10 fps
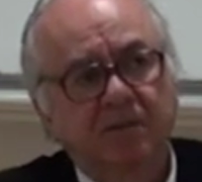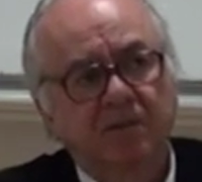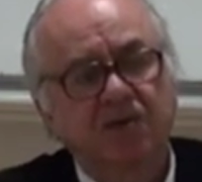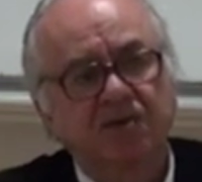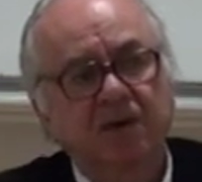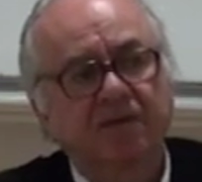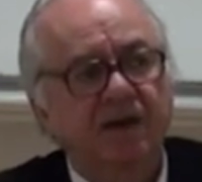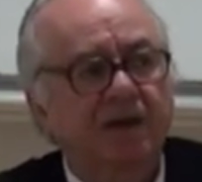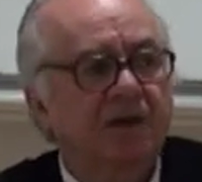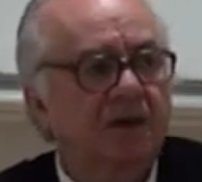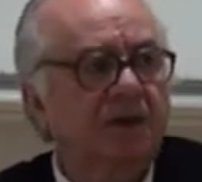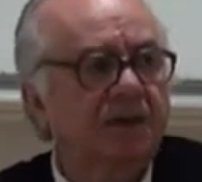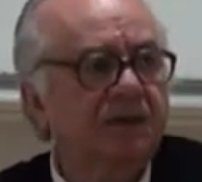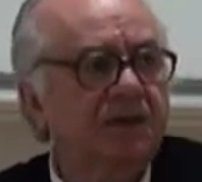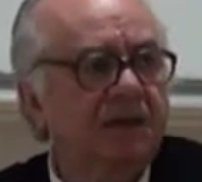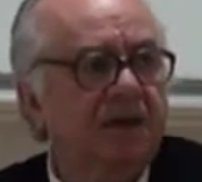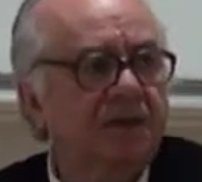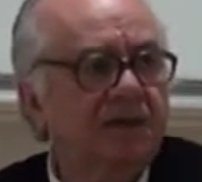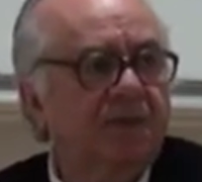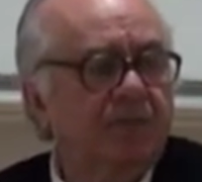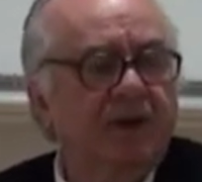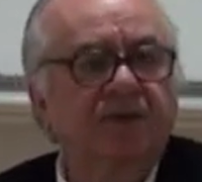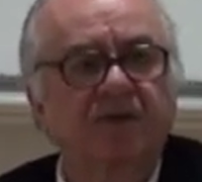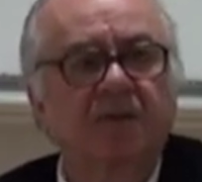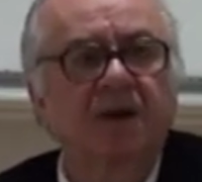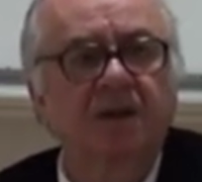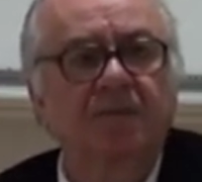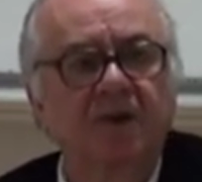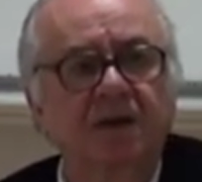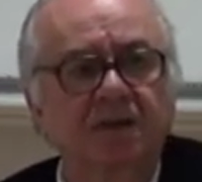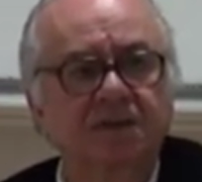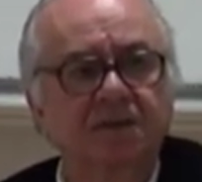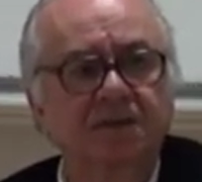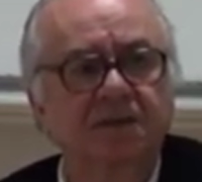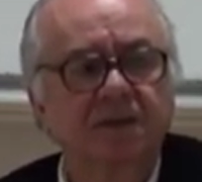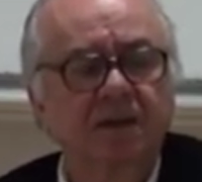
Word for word: Most of the other knowledges are not separate from other practices.